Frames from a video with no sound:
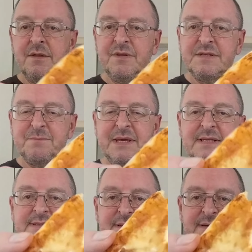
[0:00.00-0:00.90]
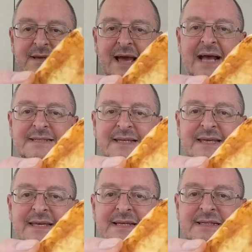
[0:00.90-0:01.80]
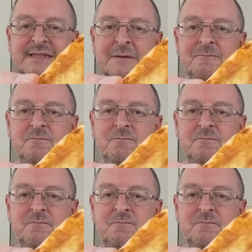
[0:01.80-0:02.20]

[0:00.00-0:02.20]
this pizza as it is,